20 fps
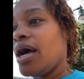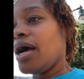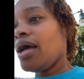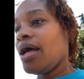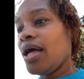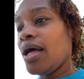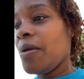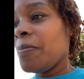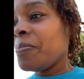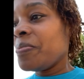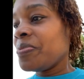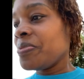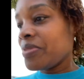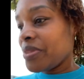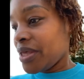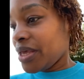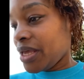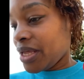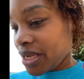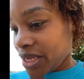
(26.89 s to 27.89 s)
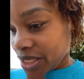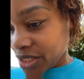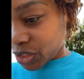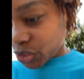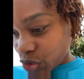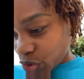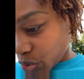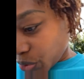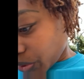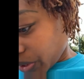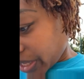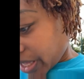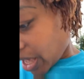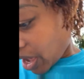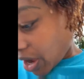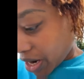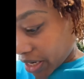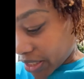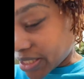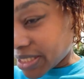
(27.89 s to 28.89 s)
and enjoy
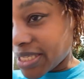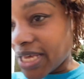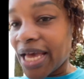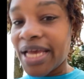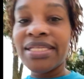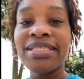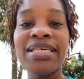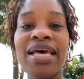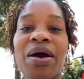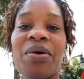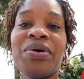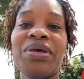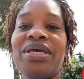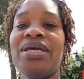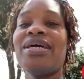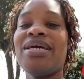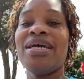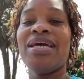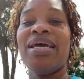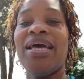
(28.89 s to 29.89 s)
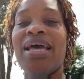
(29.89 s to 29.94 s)
our sights out here.